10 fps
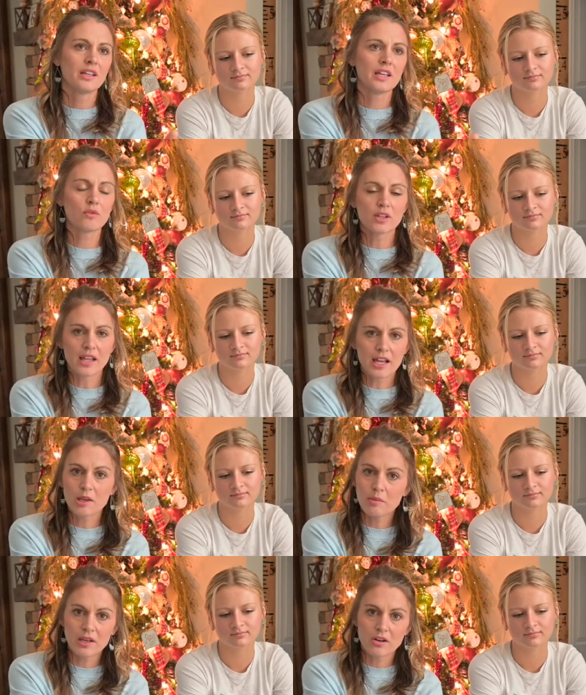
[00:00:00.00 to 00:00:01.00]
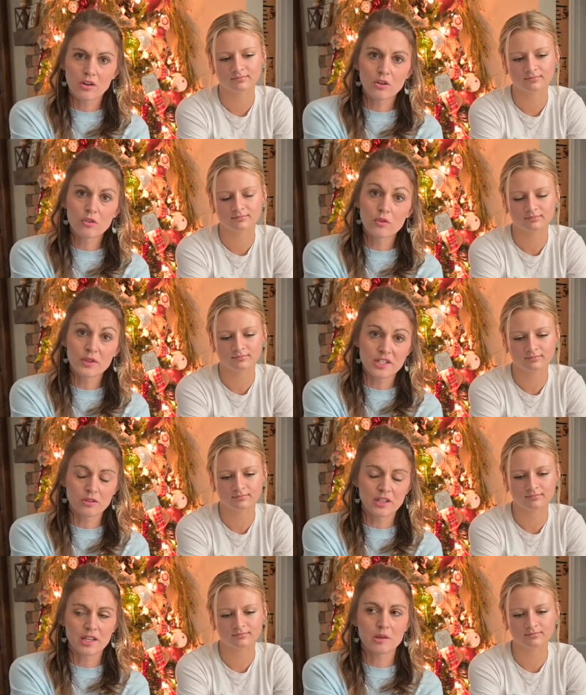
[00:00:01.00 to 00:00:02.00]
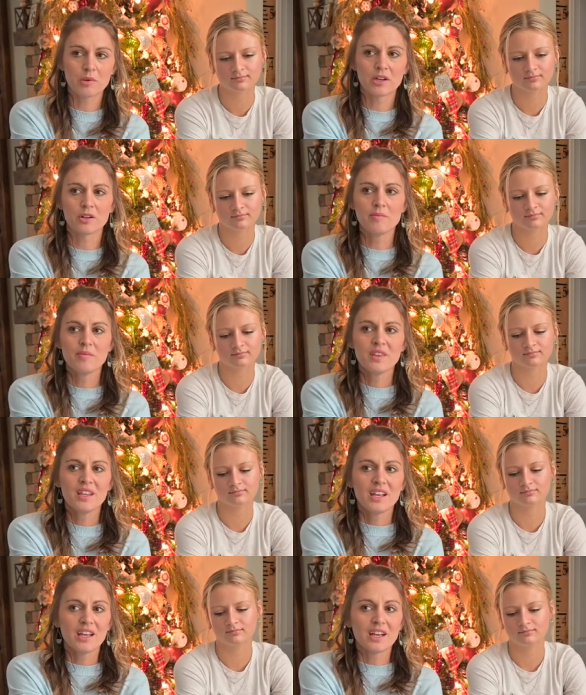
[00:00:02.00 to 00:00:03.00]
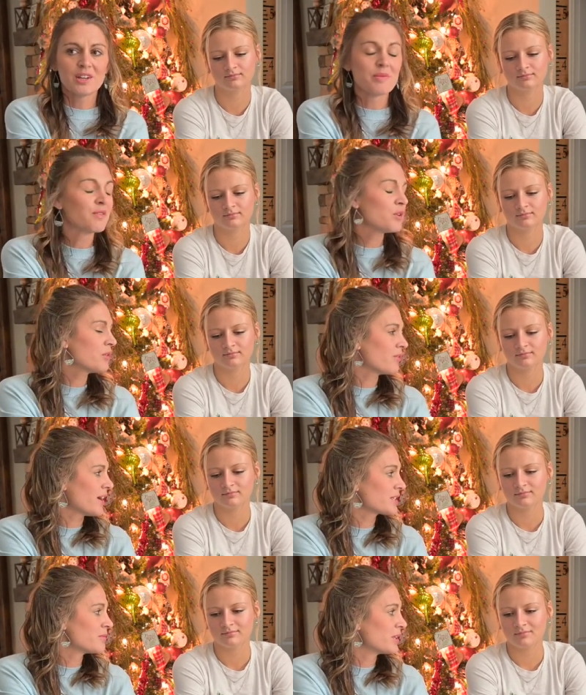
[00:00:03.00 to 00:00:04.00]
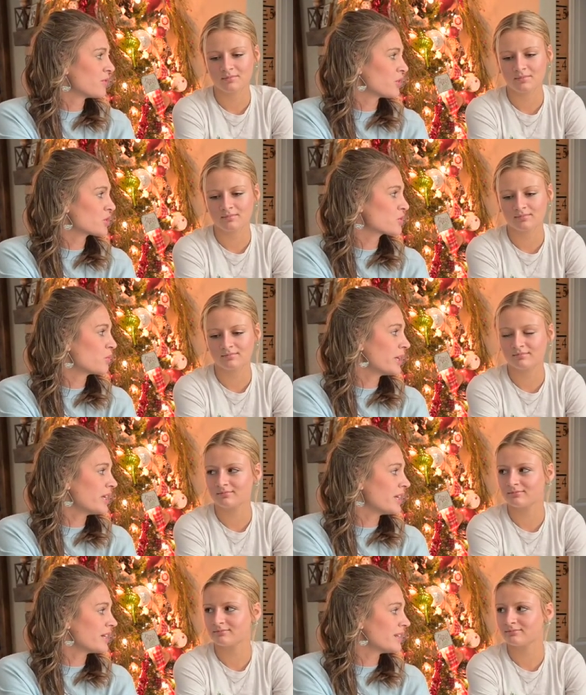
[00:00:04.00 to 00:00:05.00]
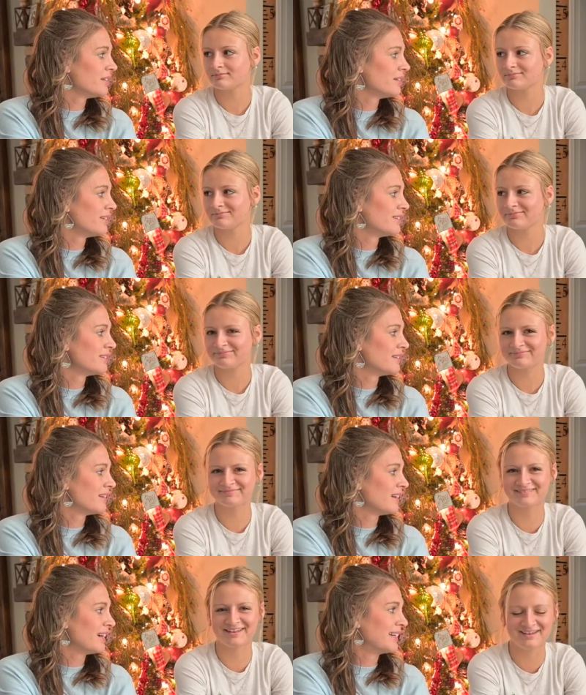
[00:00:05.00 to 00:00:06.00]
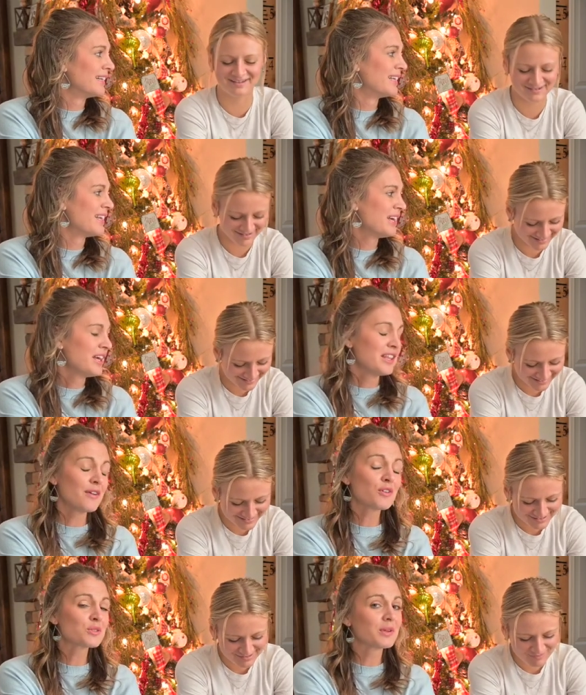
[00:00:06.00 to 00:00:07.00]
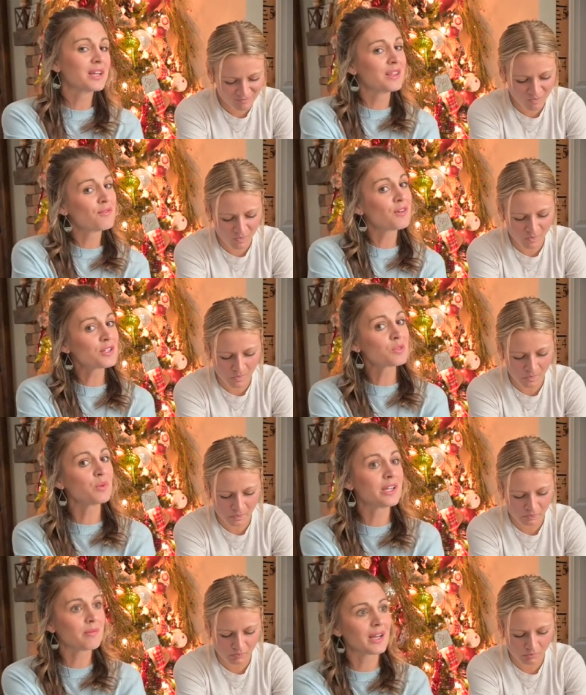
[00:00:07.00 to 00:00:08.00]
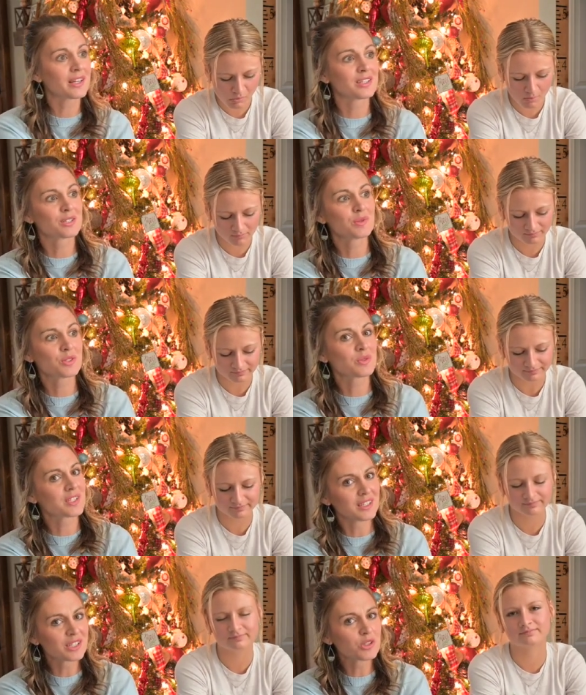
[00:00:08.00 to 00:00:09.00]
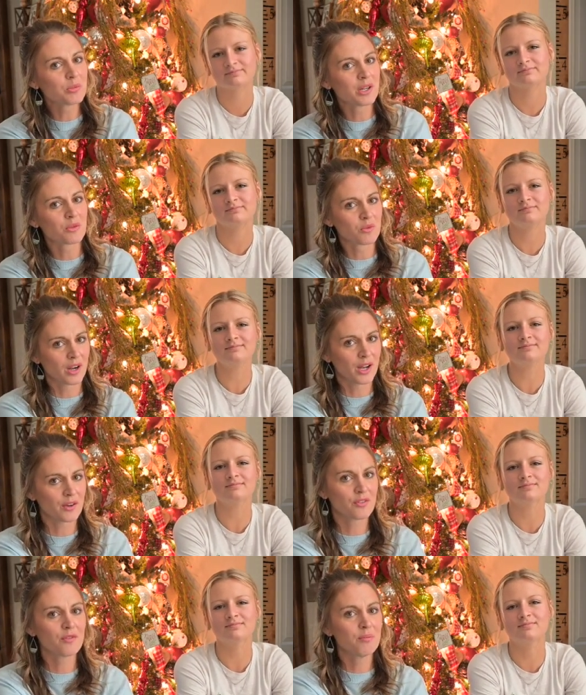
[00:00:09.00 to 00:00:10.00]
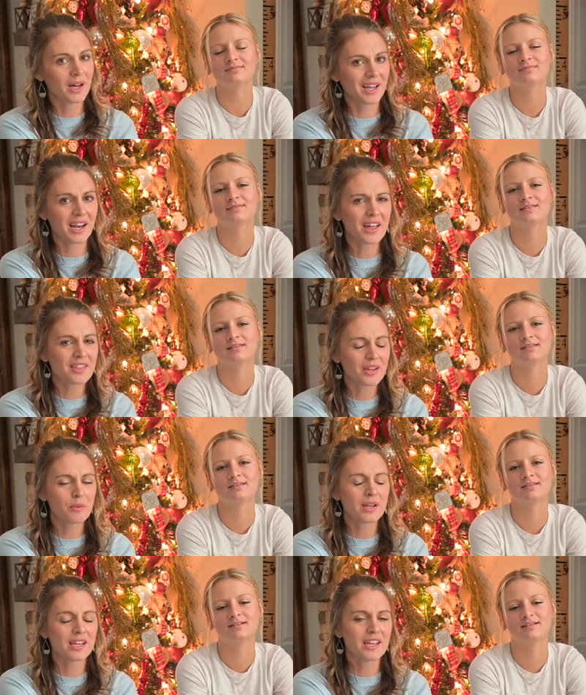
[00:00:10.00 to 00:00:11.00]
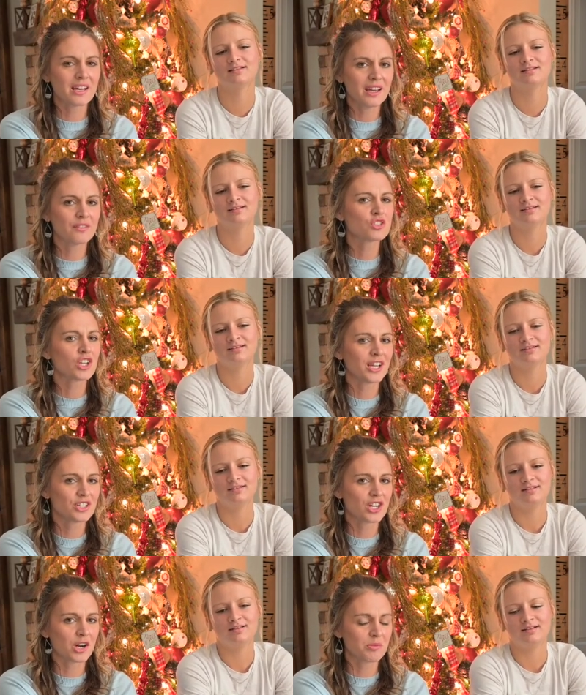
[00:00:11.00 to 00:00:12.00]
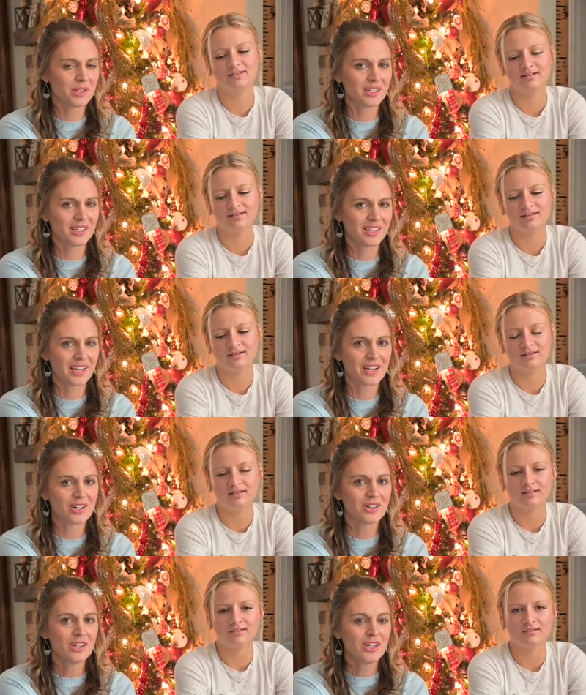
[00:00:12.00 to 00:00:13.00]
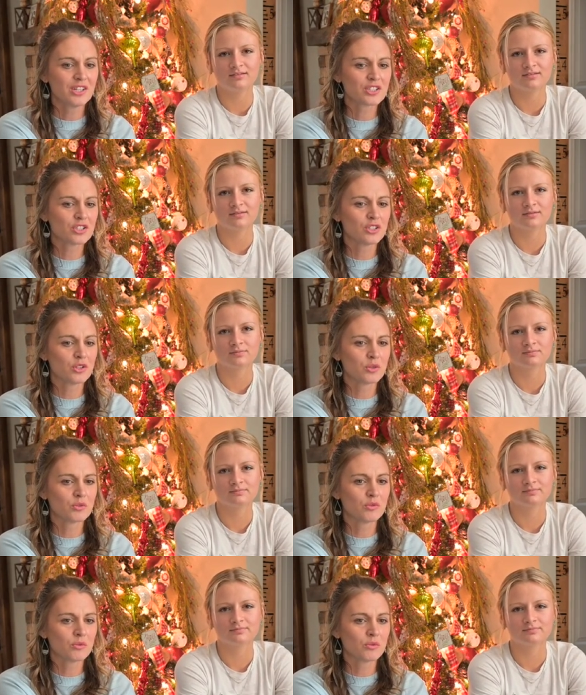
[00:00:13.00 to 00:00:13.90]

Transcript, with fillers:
Speaker 1: if we like it better or if we don't like it better um, if you would have asked me the first week that first week, the first week making the switch was a little bit rough, but I think we have changed our opinion now to